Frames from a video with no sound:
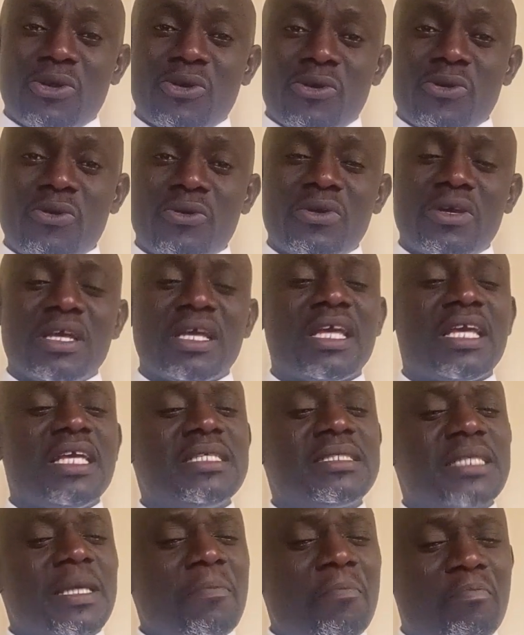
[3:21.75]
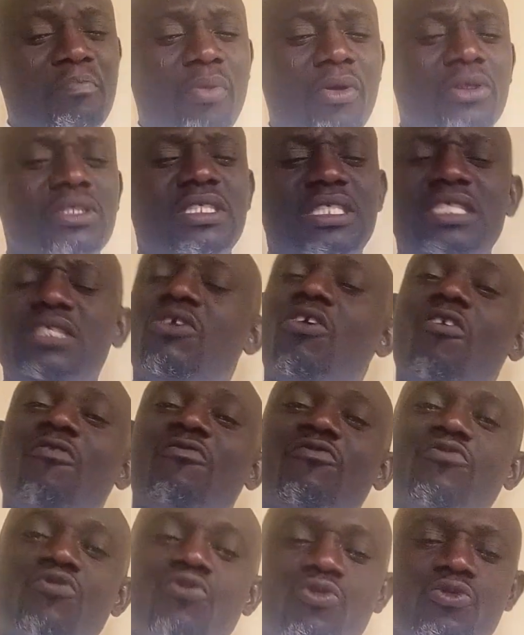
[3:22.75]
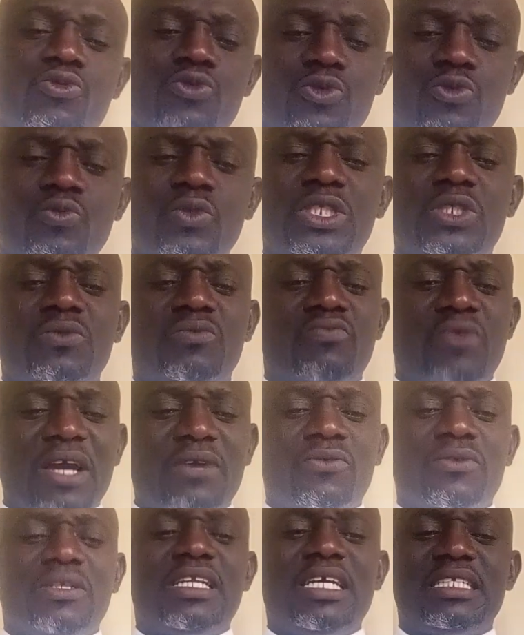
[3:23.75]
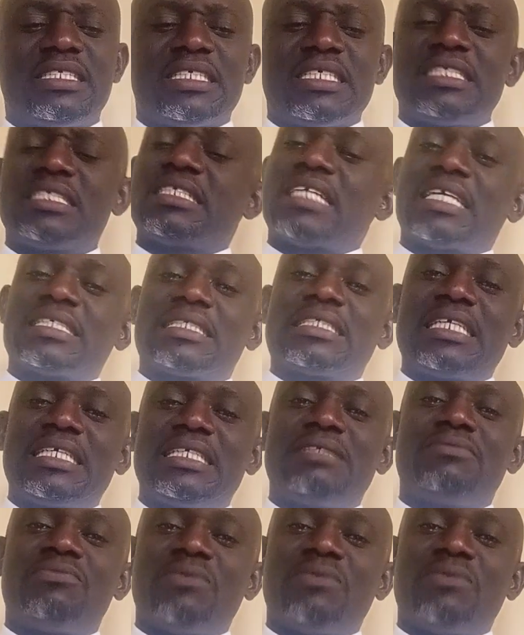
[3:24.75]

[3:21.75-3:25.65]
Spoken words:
law is a body of rules which regulate interstate